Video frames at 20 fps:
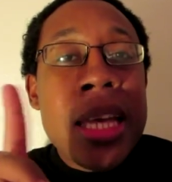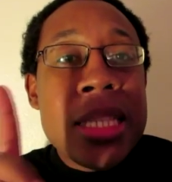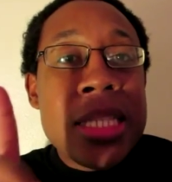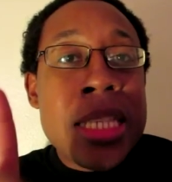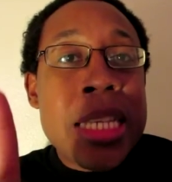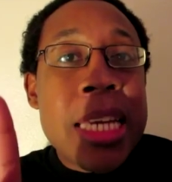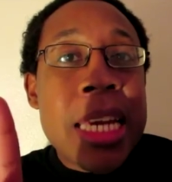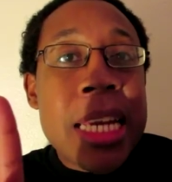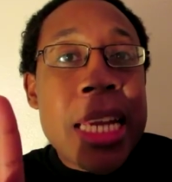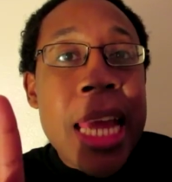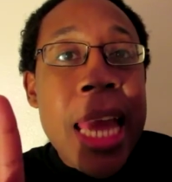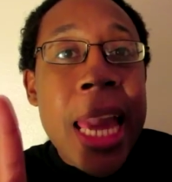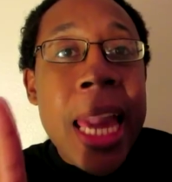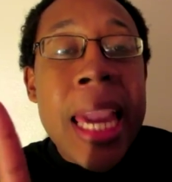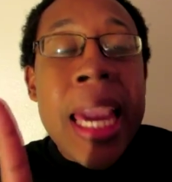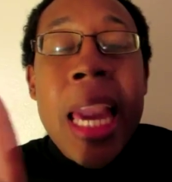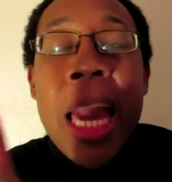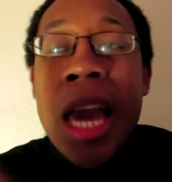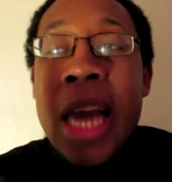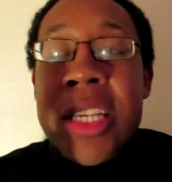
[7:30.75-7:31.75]

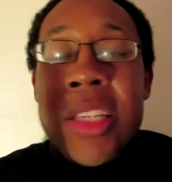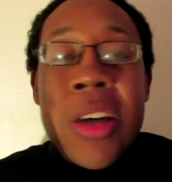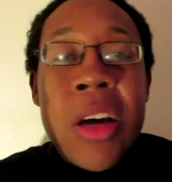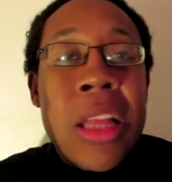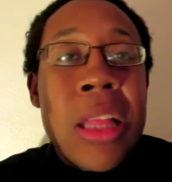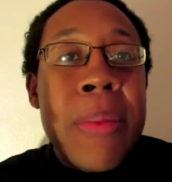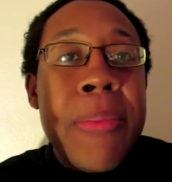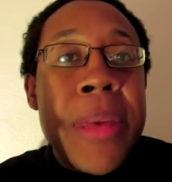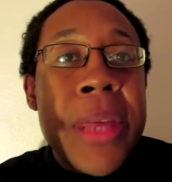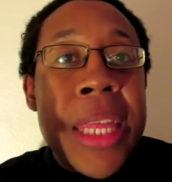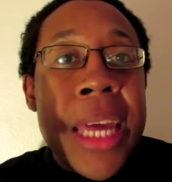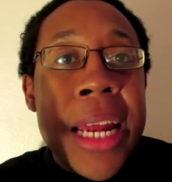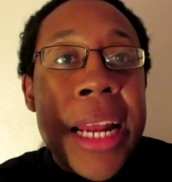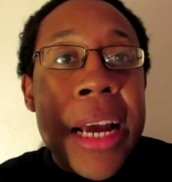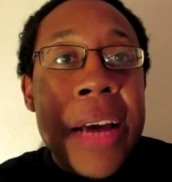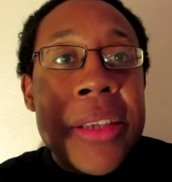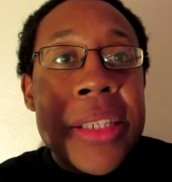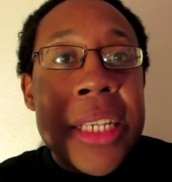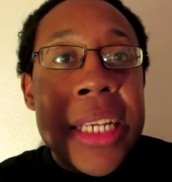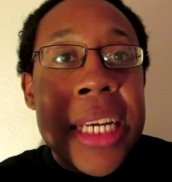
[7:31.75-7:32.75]
DNA is all up in that
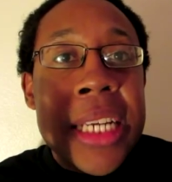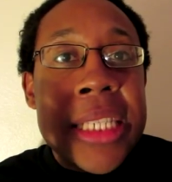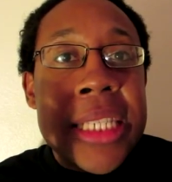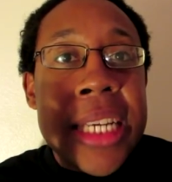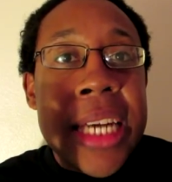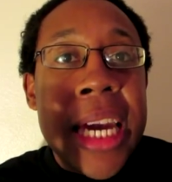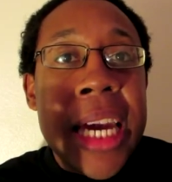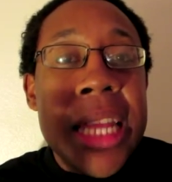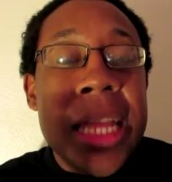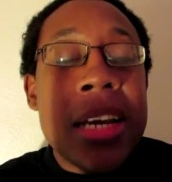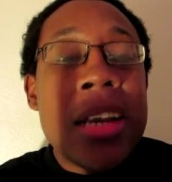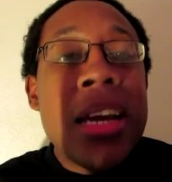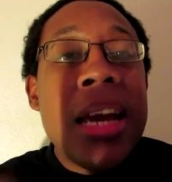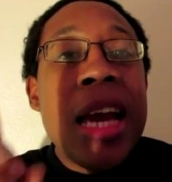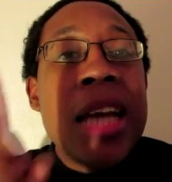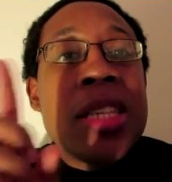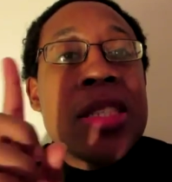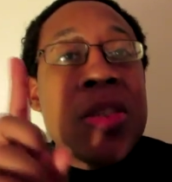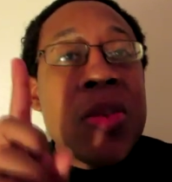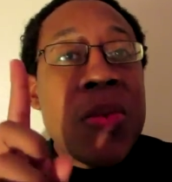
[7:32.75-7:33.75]
house and he's the killer.
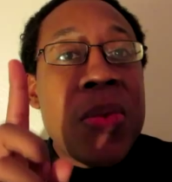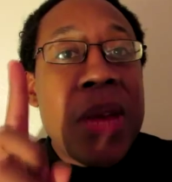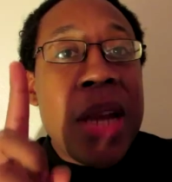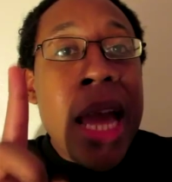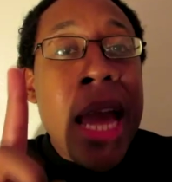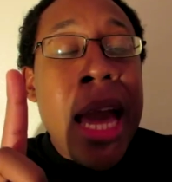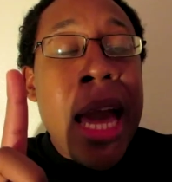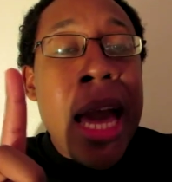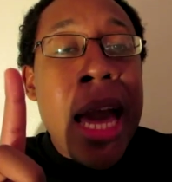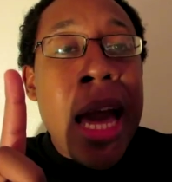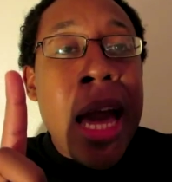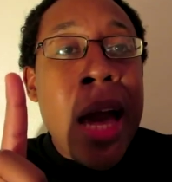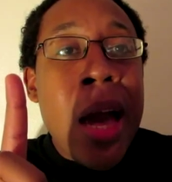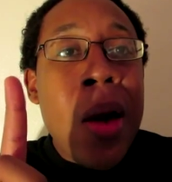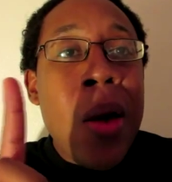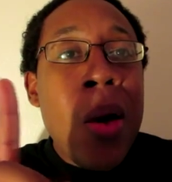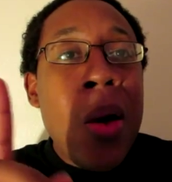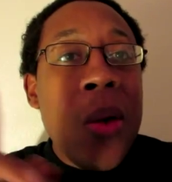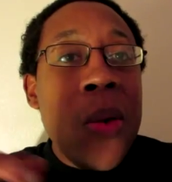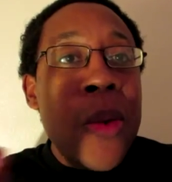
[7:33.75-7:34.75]
So
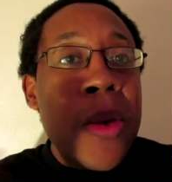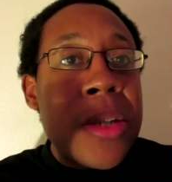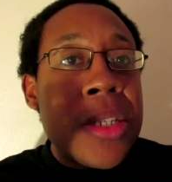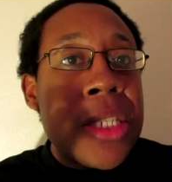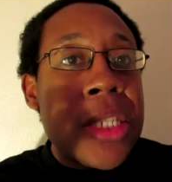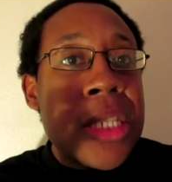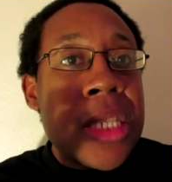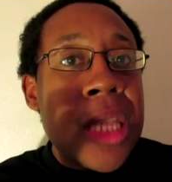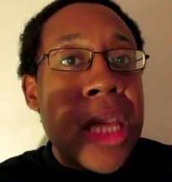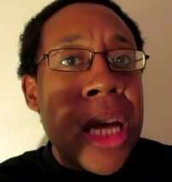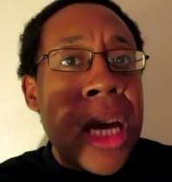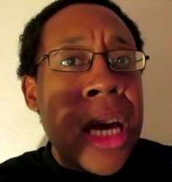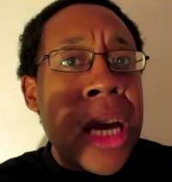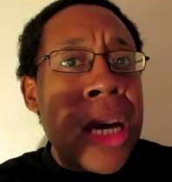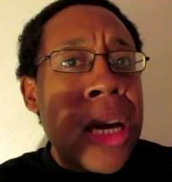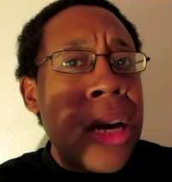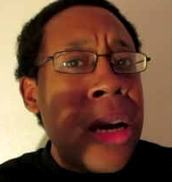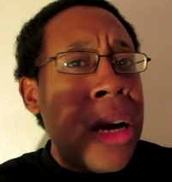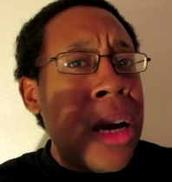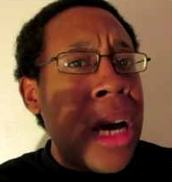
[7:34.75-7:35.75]
now we're just
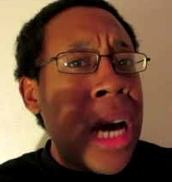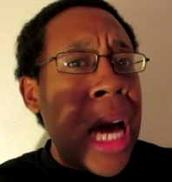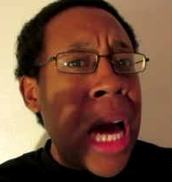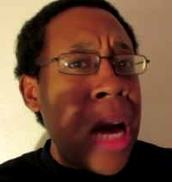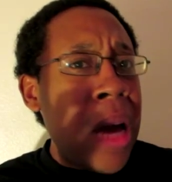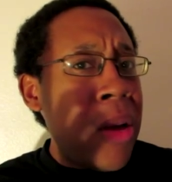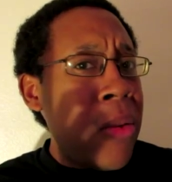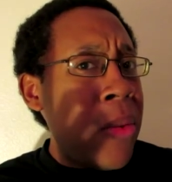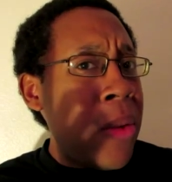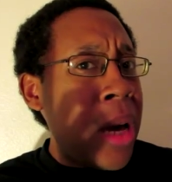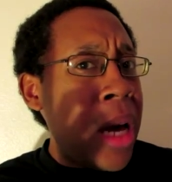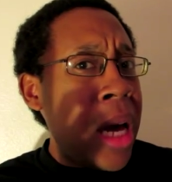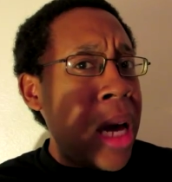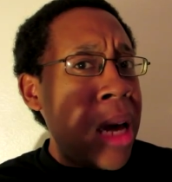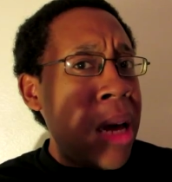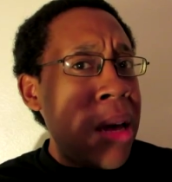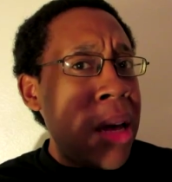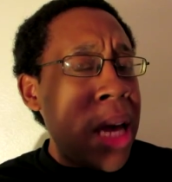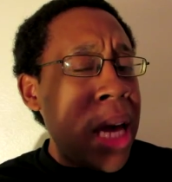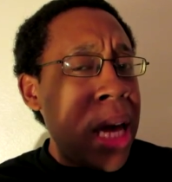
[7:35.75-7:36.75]
like,
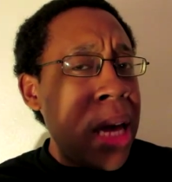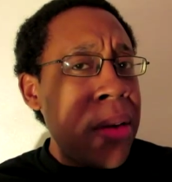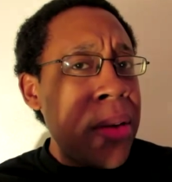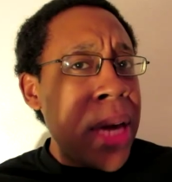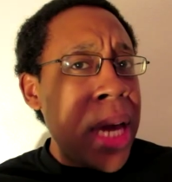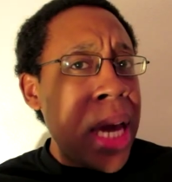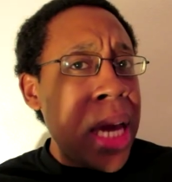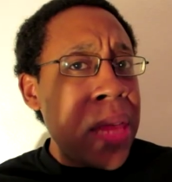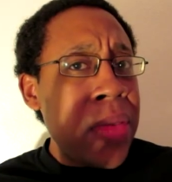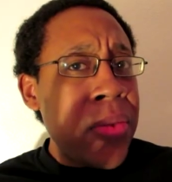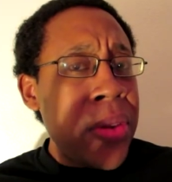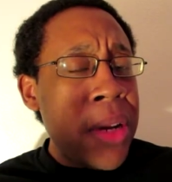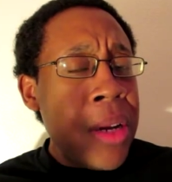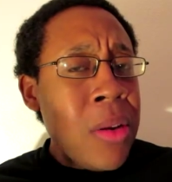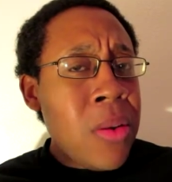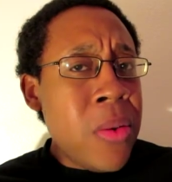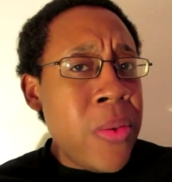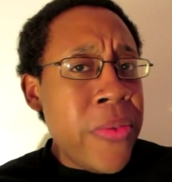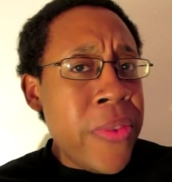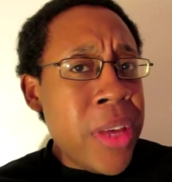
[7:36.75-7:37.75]
how Catherine
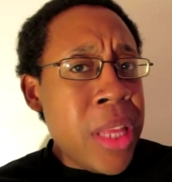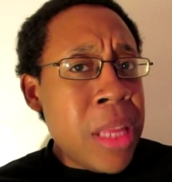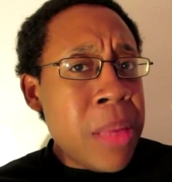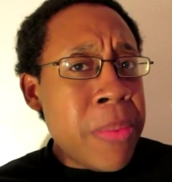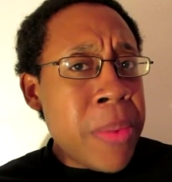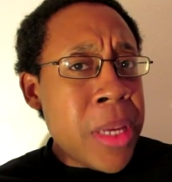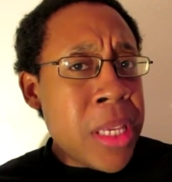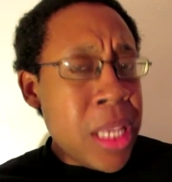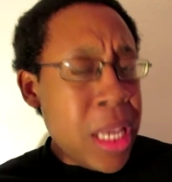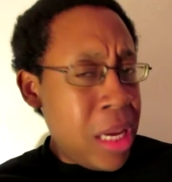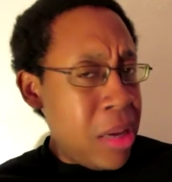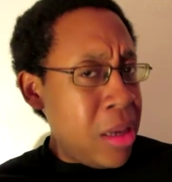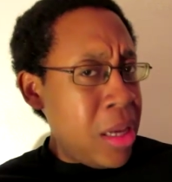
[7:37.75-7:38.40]
know who Phillip is?